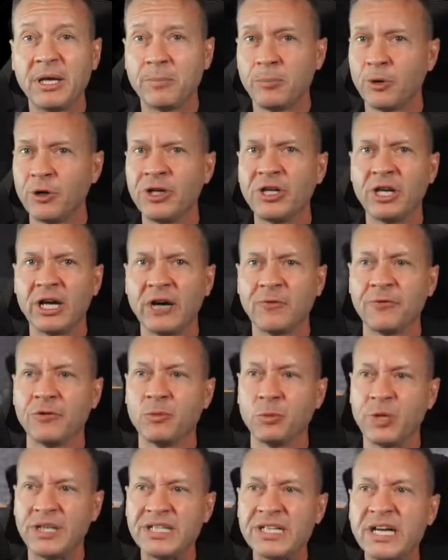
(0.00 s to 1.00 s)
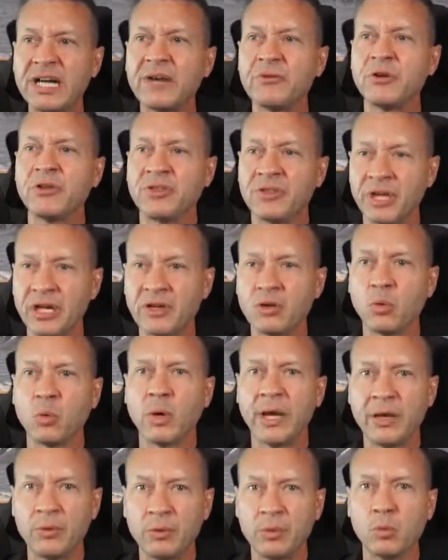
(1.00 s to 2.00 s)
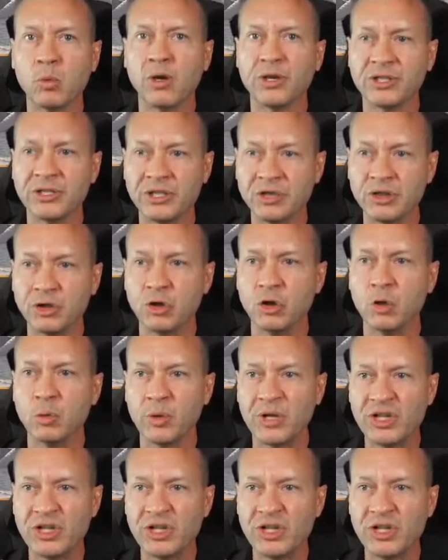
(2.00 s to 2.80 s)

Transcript: pretty good effort. We did everything the way we wanted to do it. We